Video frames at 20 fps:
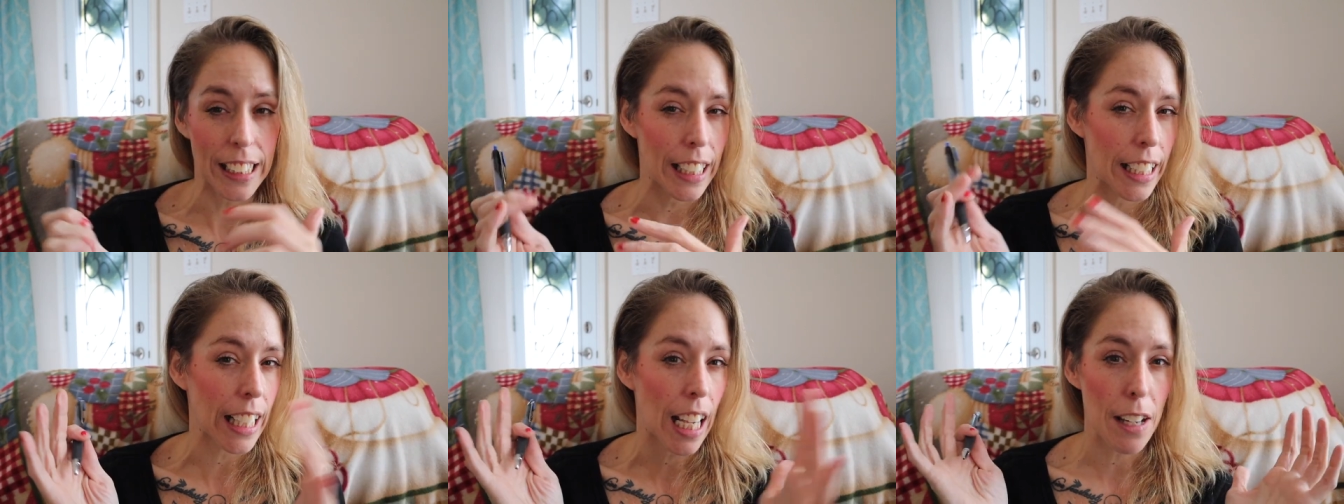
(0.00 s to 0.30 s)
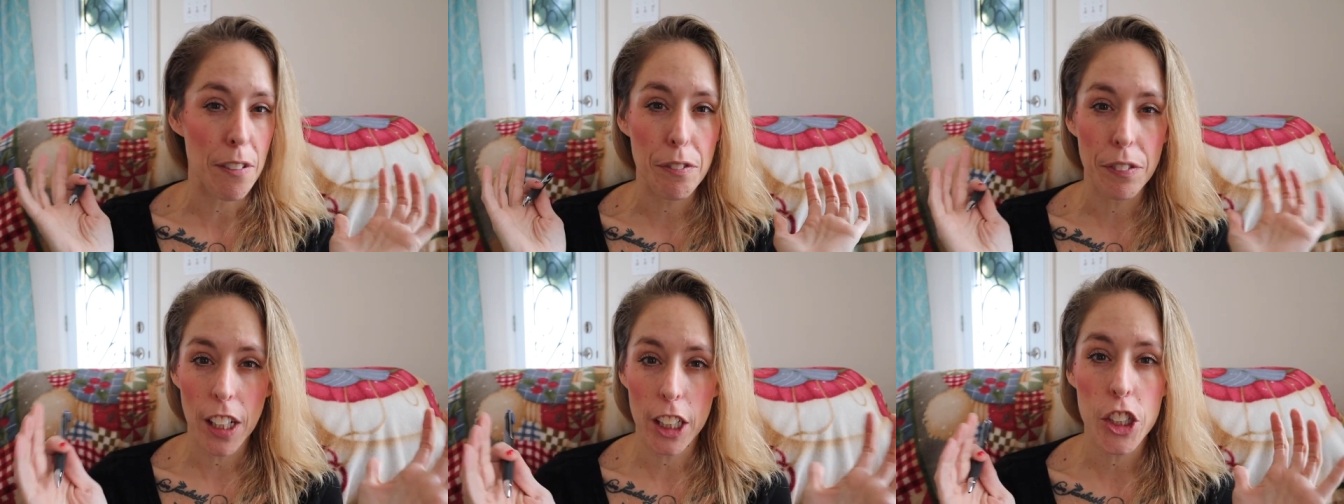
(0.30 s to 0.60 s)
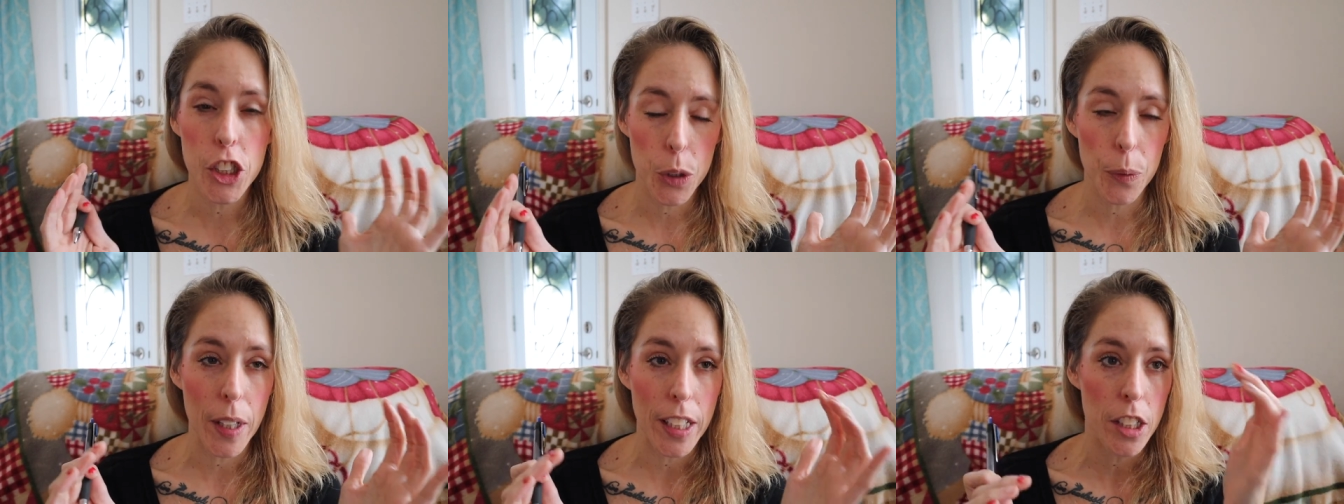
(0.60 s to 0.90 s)
Like, I
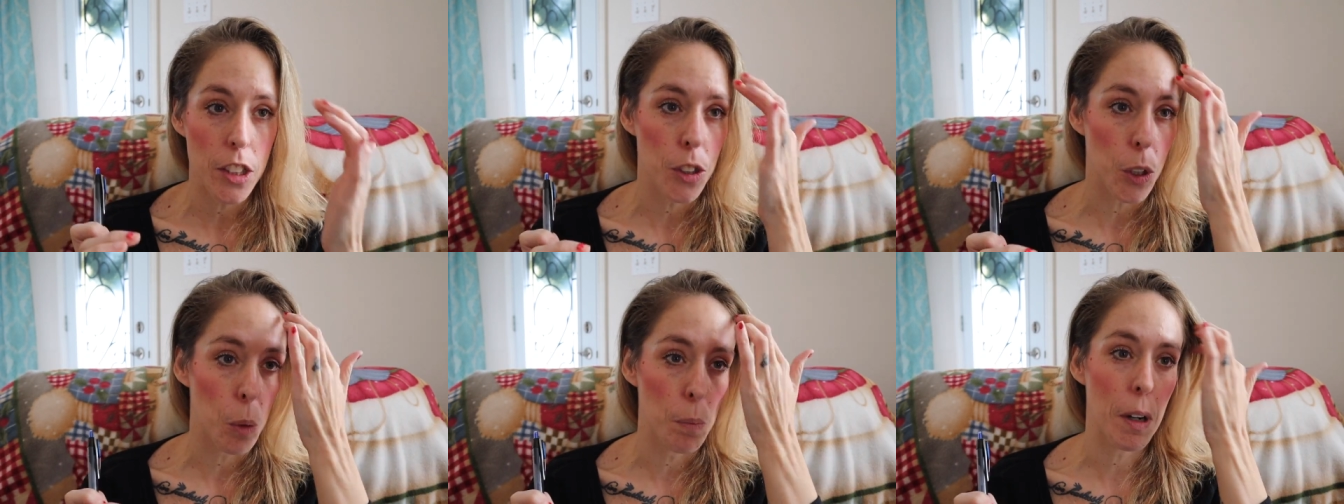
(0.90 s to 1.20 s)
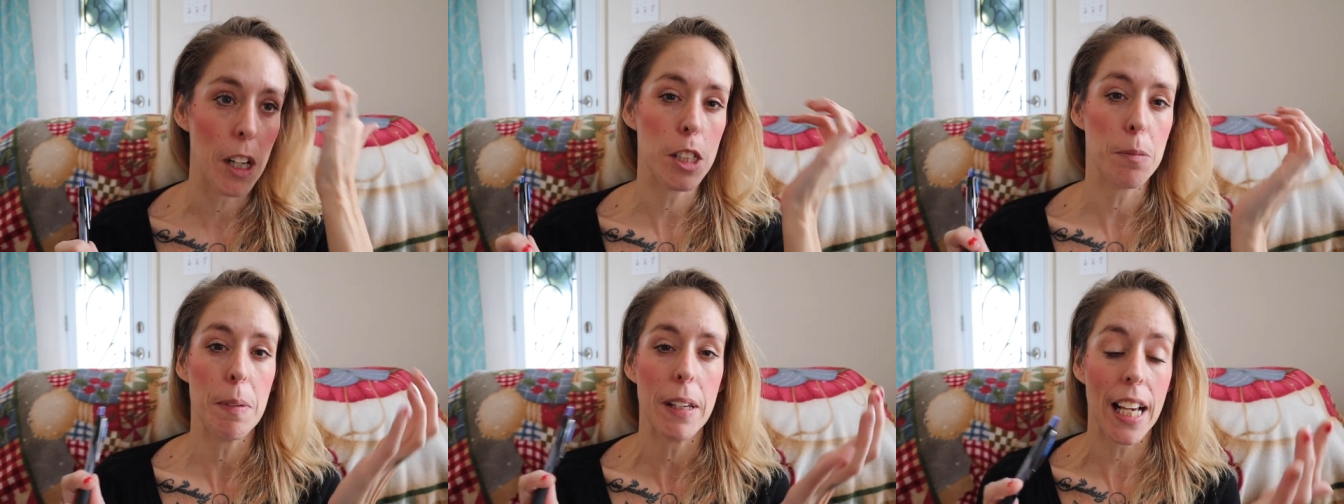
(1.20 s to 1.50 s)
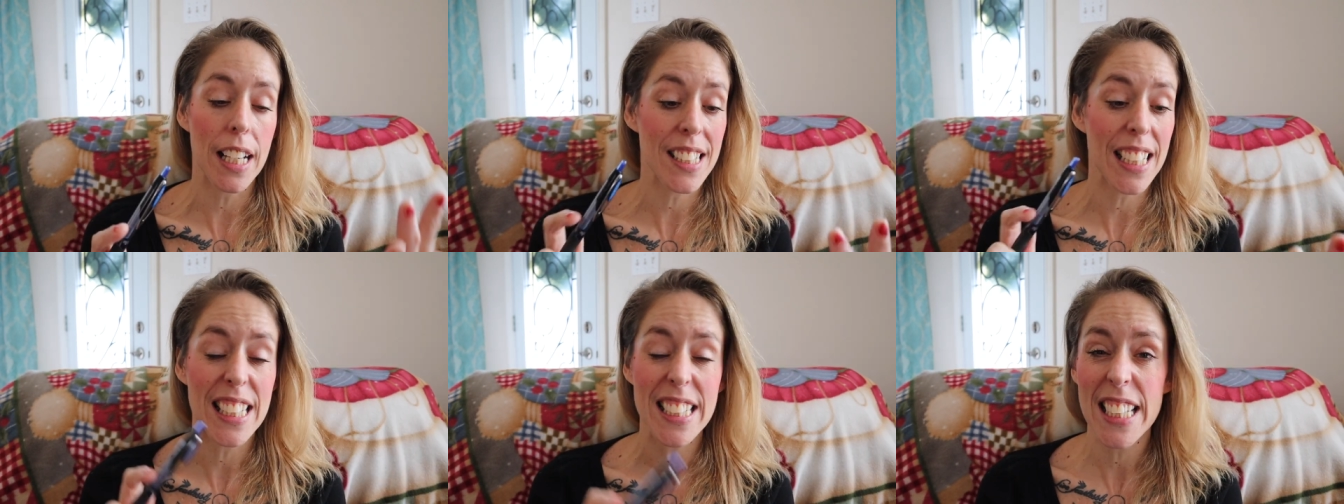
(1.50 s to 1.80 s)
fluctuated so much
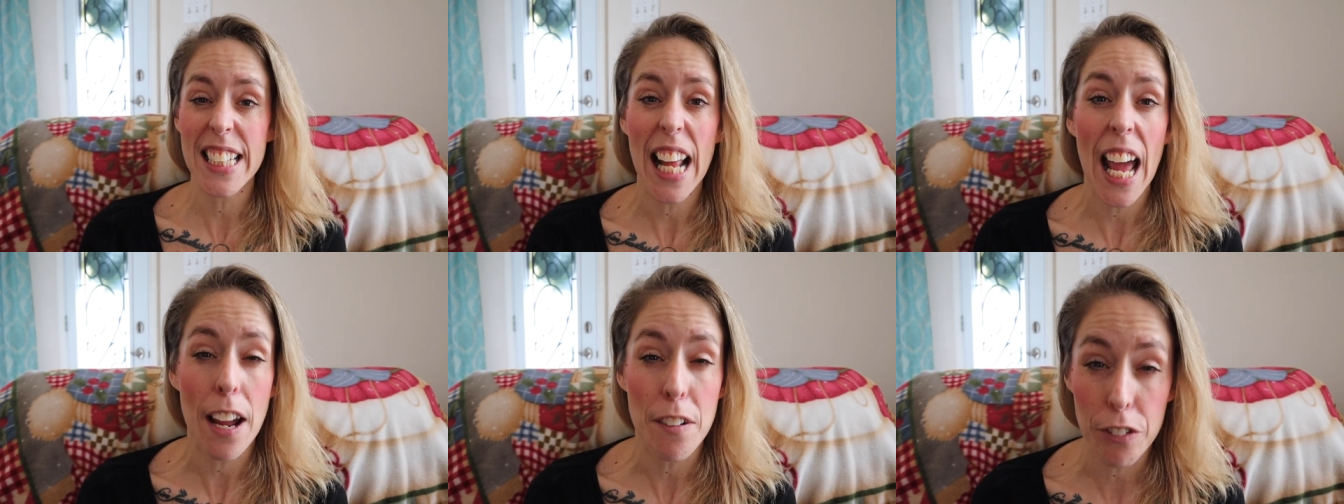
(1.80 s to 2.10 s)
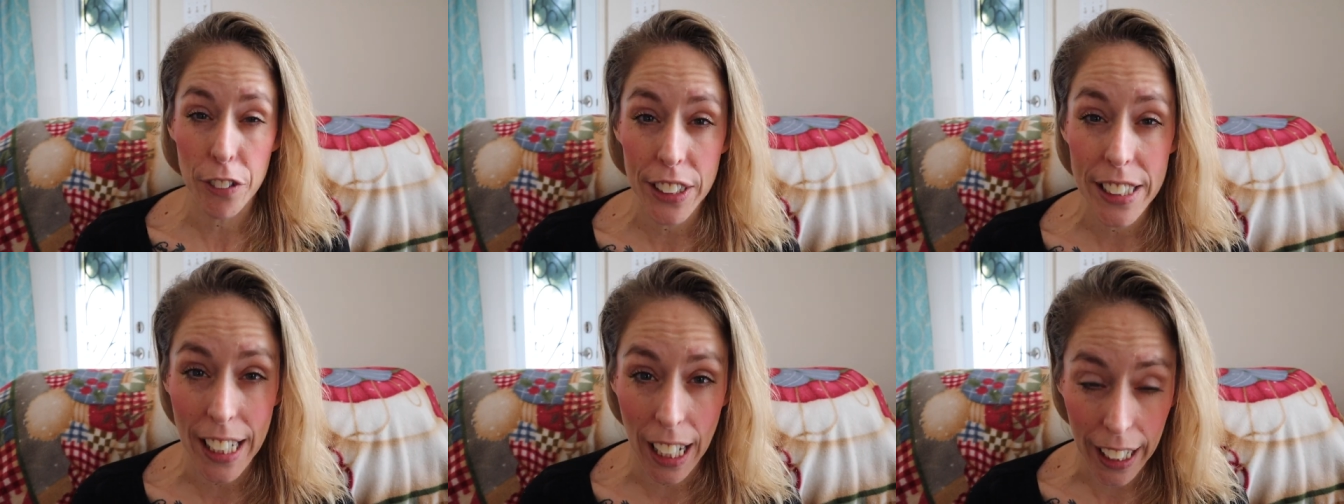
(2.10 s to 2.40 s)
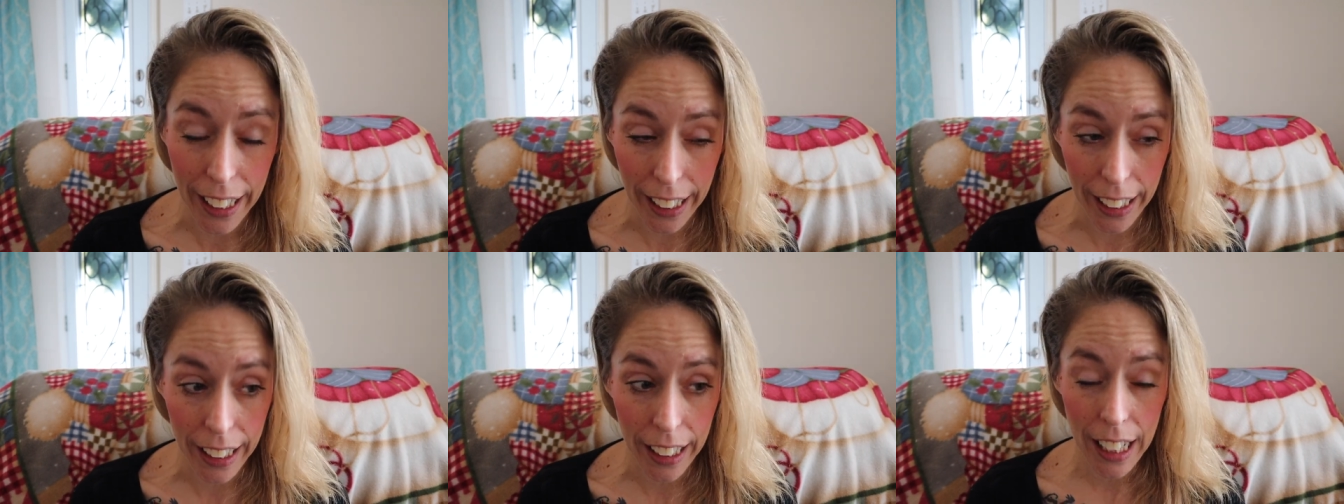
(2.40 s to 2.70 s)
because I did every
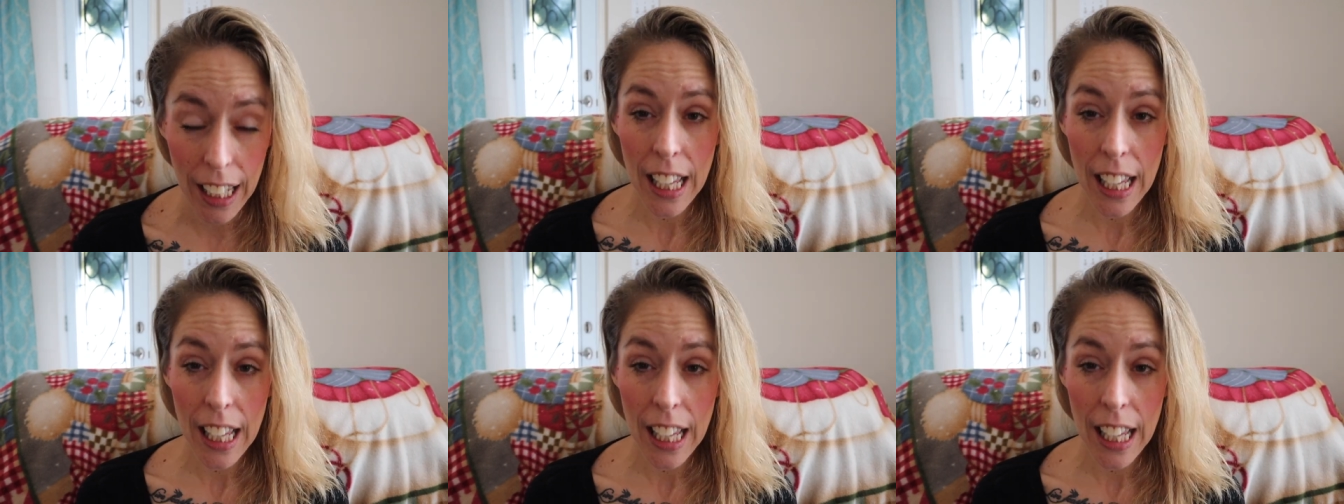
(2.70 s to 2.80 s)
diet.